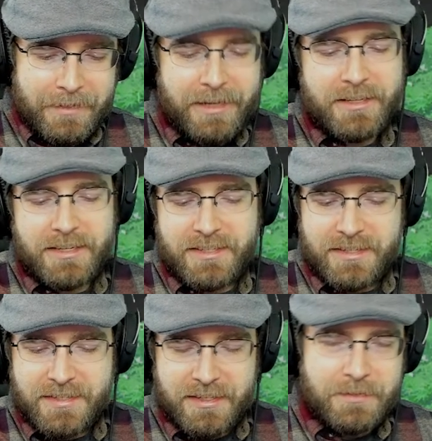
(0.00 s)

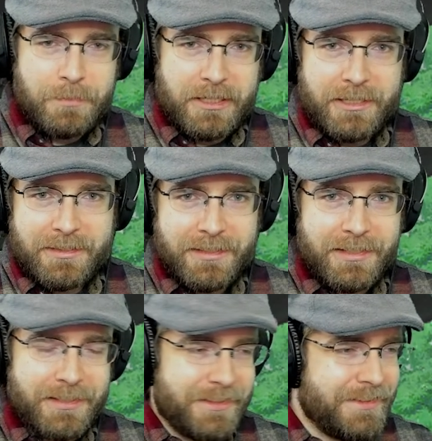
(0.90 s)
inconsistent but
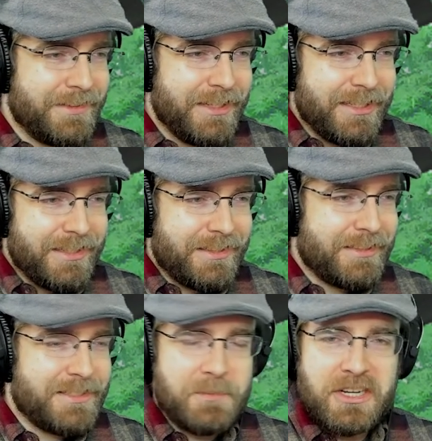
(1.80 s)

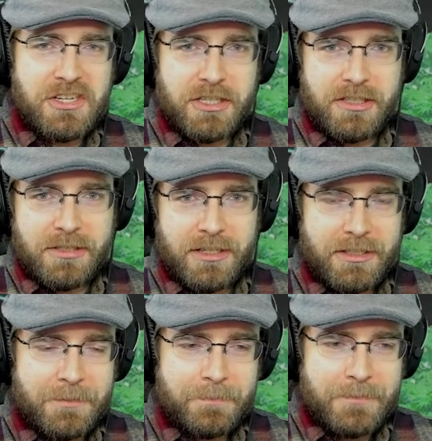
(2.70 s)
diminish your
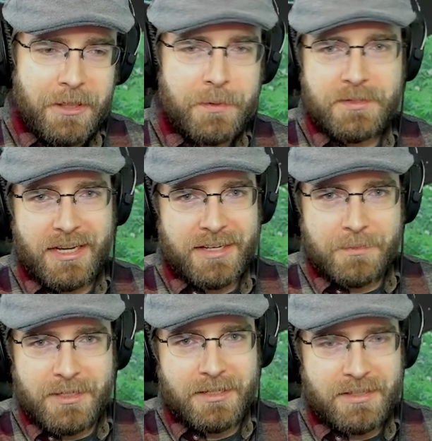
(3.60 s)

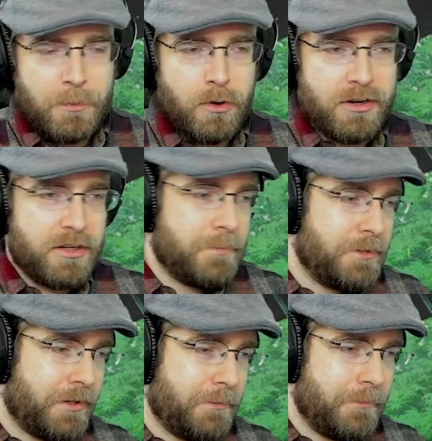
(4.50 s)
enthusiasm to support
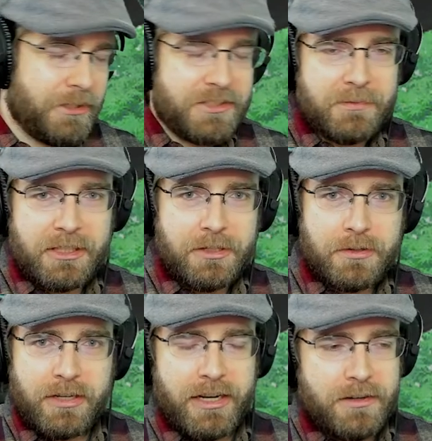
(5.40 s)
a relatively new
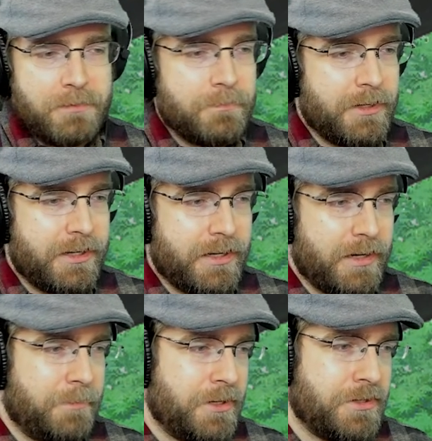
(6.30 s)
creator.
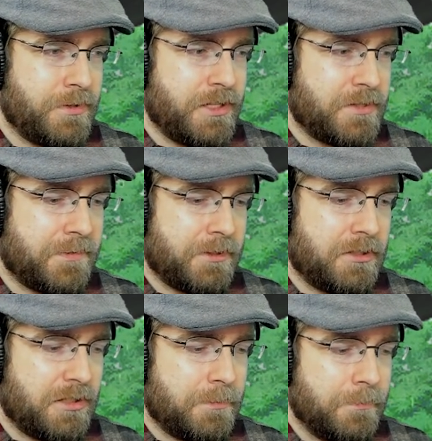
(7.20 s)
I've been doing this
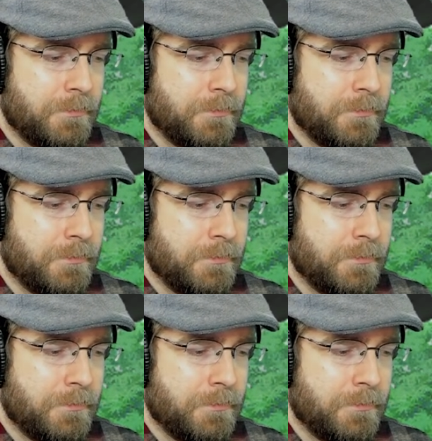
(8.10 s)
for